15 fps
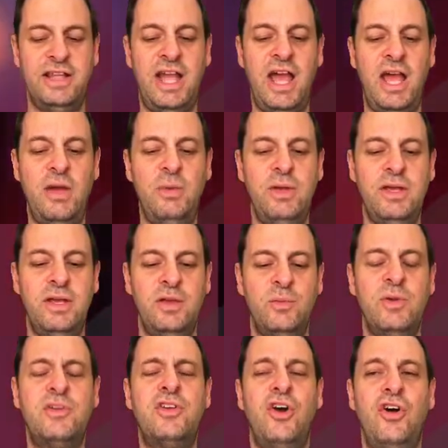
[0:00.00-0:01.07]
now
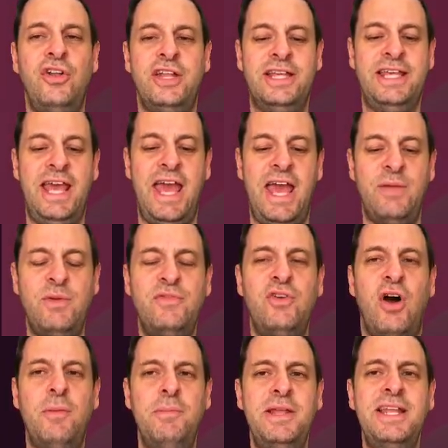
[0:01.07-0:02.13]
we've gone again. We've
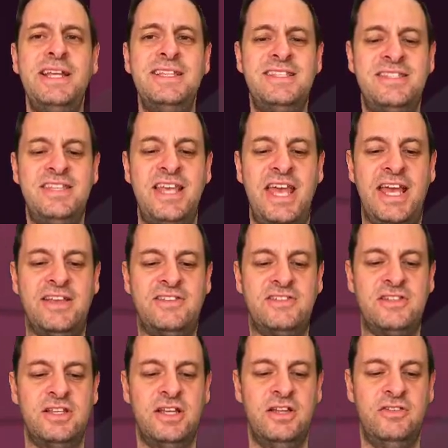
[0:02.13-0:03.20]
got a minute and
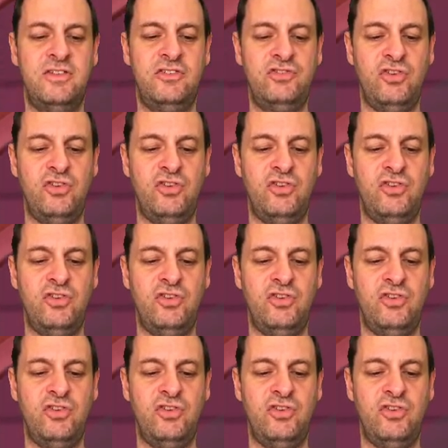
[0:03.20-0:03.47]
six to